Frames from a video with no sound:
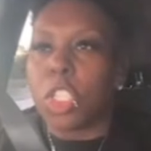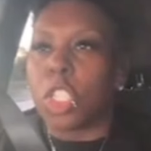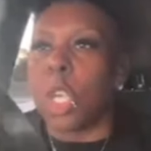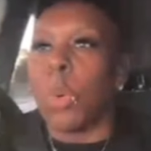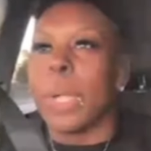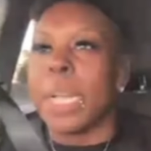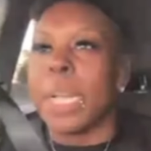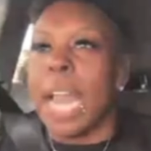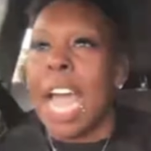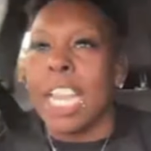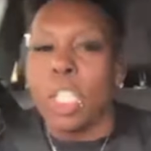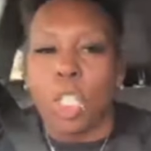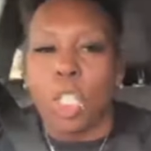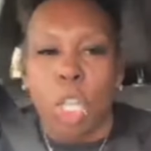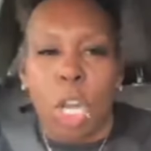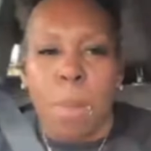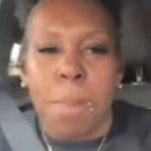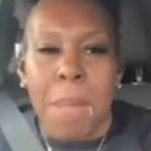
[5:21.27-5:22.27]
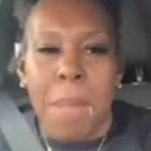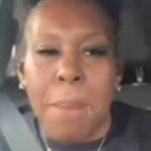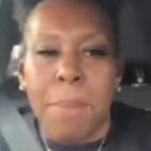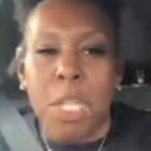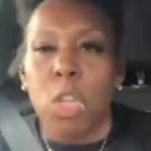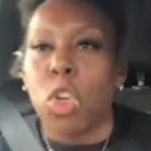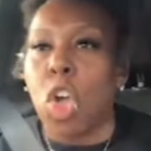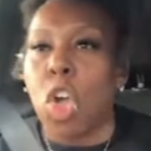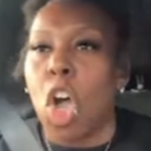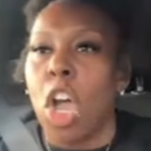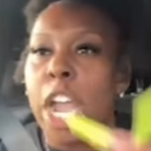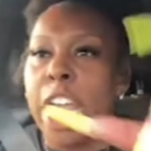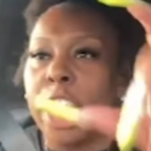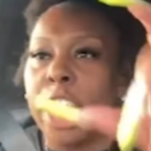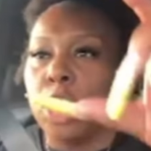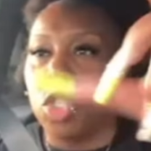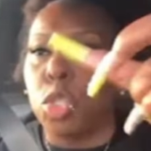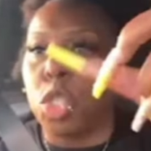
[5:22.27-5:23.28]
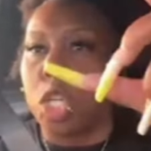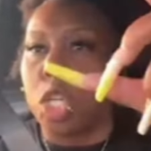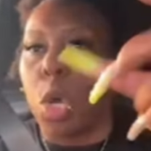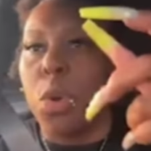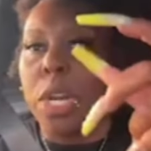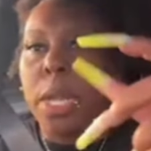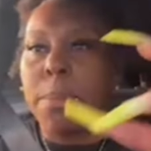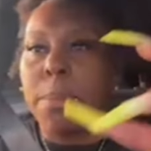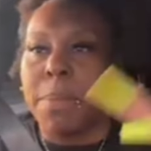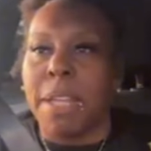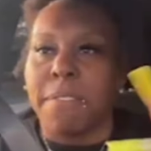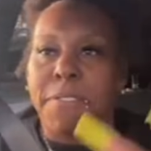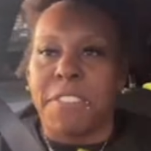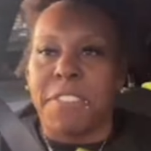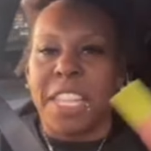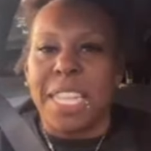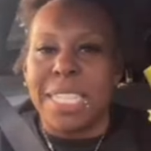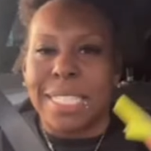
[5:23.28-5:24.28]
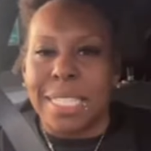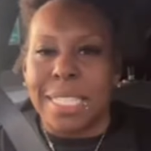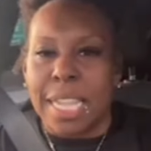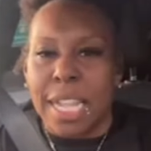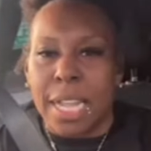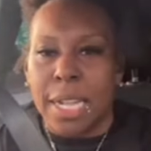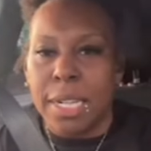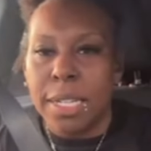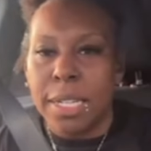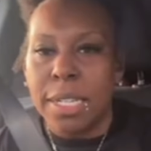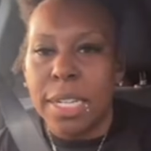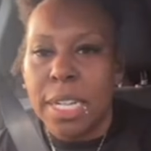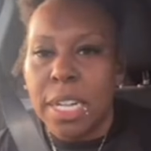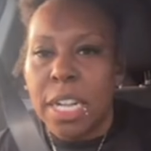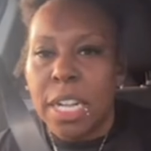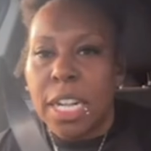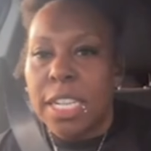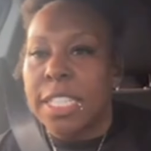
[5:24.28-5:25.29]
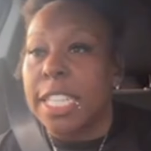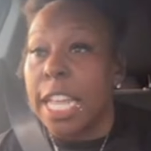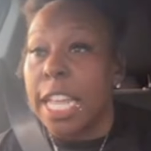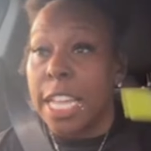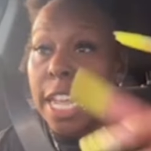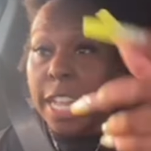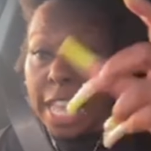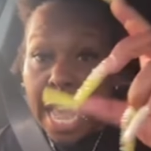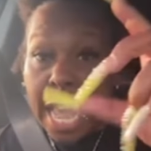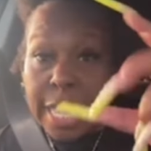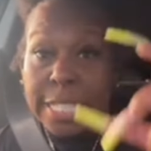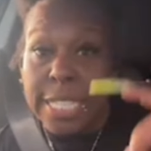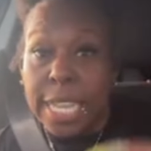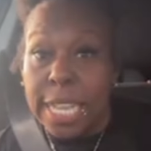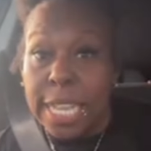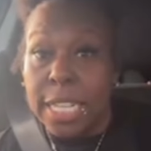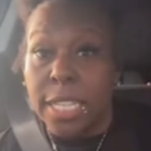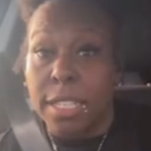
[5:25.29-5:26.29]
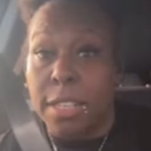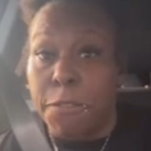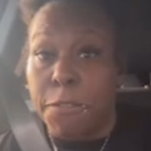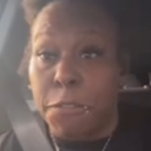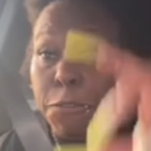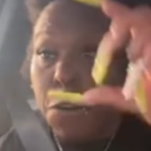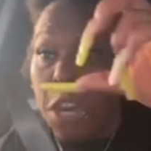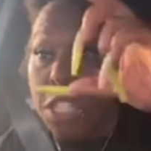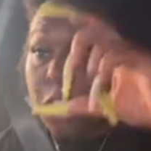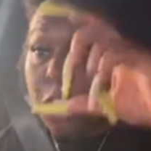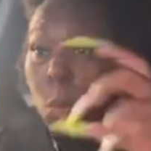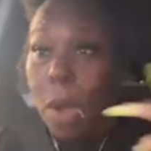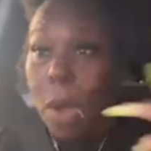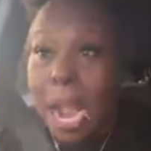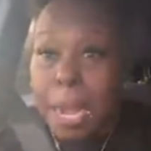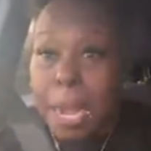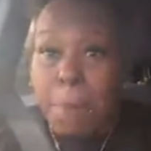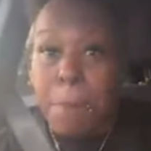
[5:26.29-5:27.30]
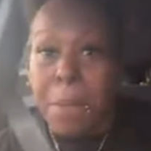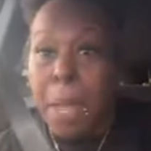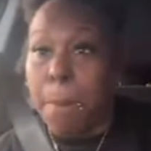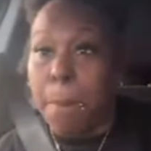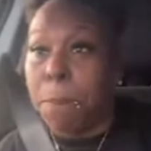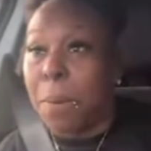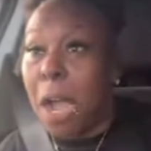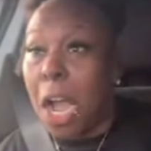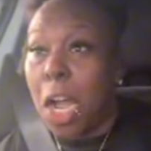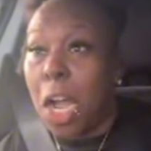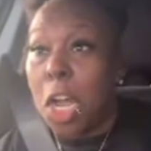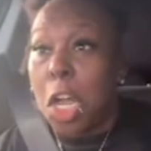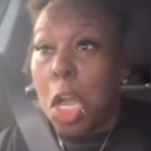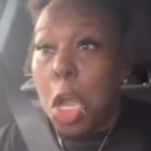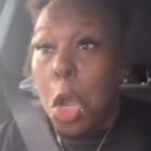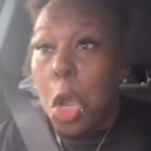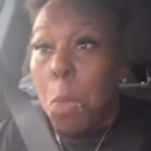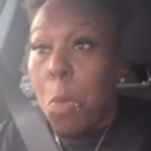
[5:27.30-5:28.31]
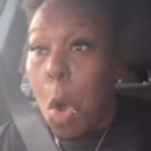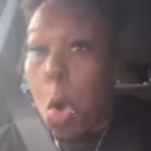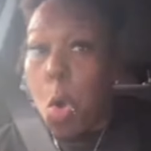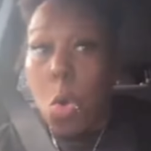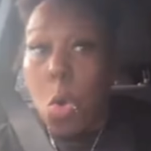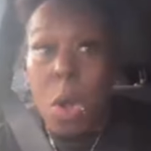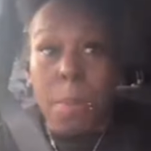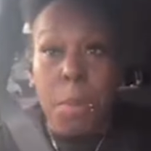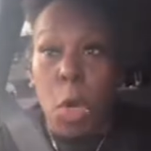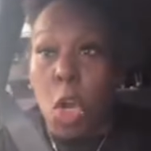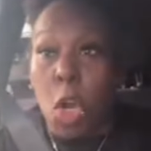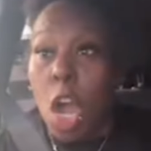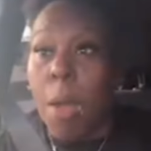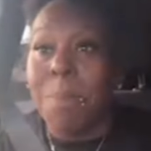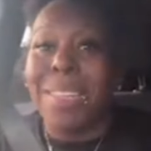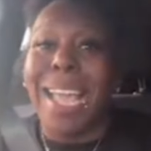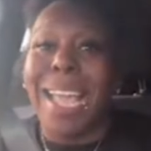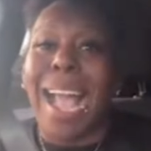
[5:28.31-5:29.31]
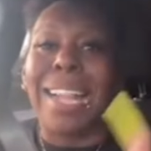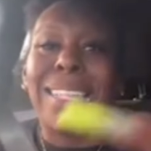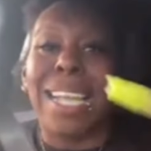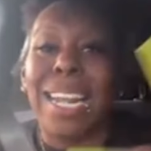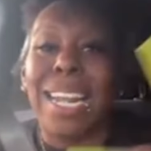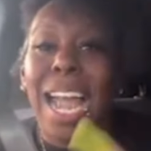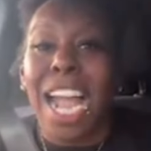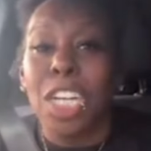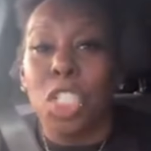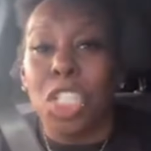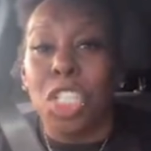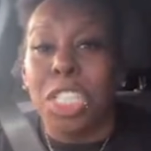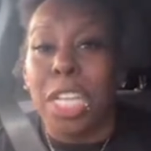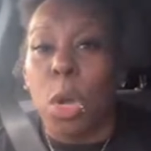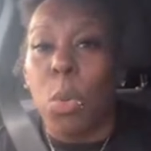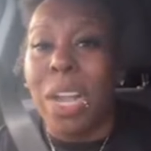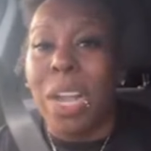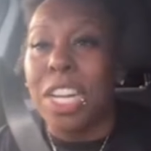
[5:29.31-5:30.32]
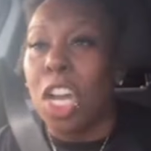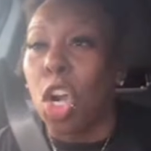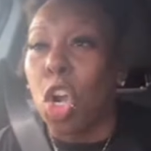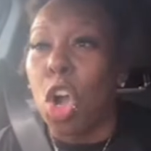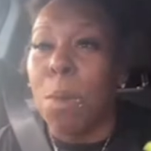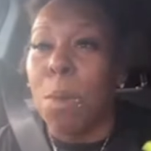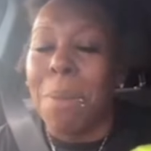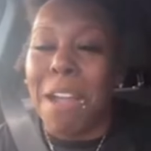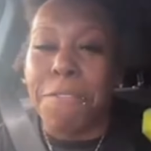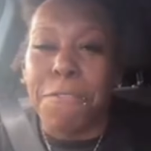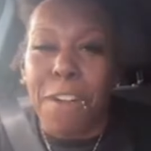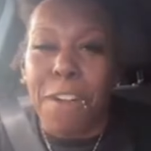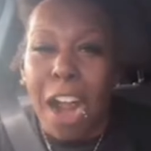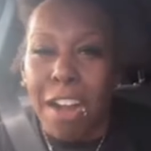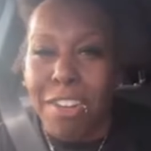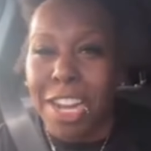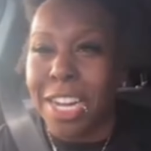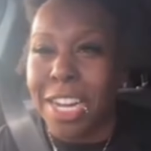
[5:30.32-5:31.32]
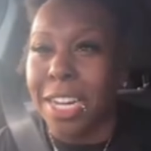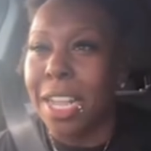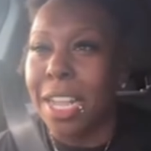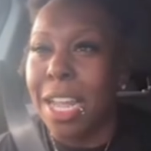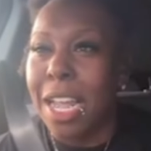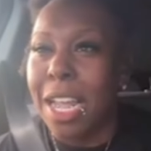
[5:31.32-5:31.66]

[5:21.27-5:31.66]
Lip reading: So we lined you up. Remember you called Andrew showing him your visa. Say you get it. First the white paper. Oh, when we come, y'all tell Andrew, so when you come, I fire it.